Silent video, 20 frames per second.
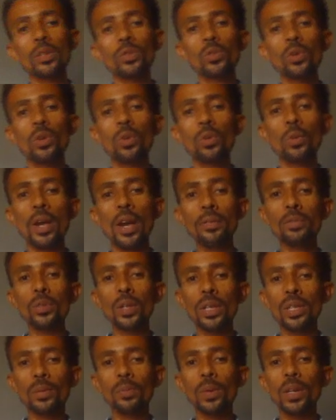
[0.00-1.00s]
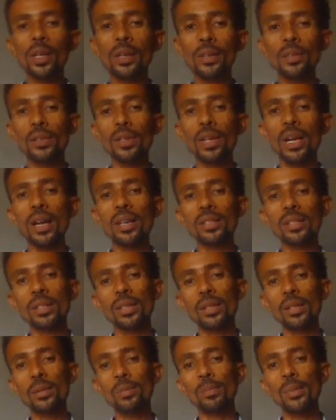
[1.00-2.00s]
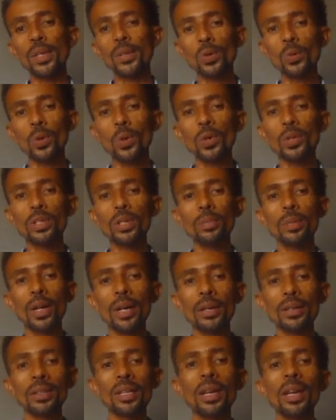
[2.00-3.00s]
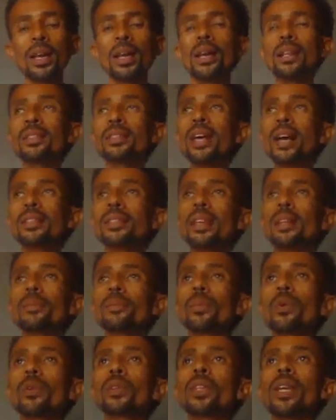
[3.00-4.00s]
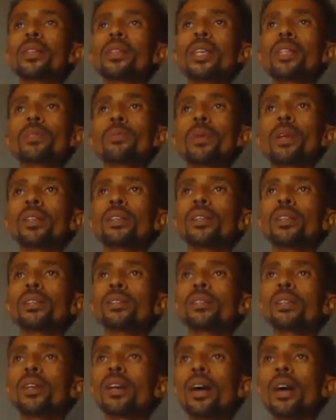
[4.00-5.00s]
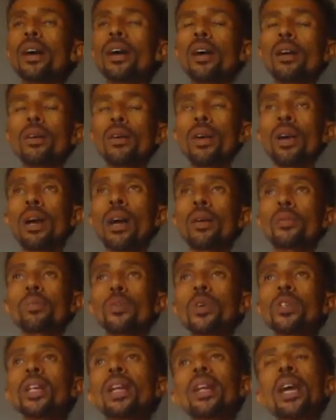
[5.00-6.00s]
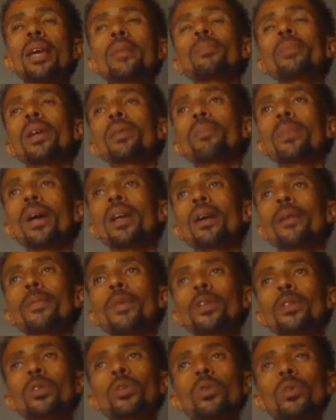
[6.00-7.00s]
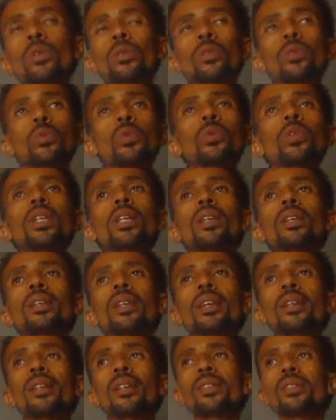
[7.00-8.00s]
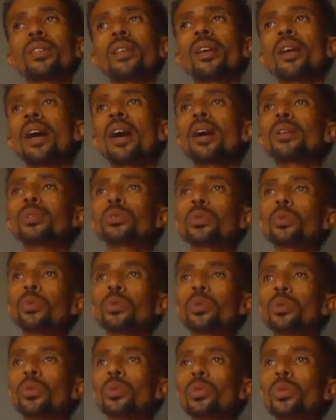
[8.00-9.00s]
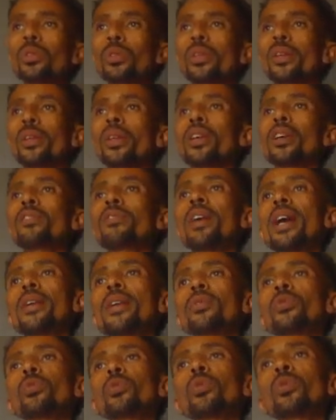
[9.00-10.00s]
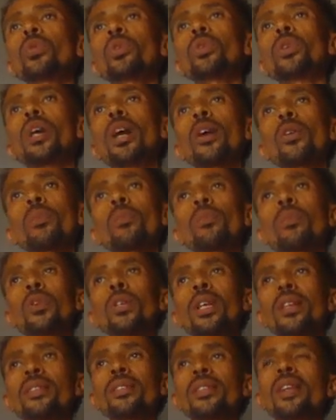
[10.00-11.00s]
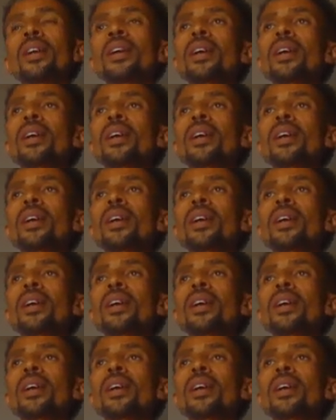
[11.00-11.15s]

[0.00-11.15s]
So we have to explain it as a methodology part. The other important aspect is model hyperparameter tuning techniques. How to fine tune our models.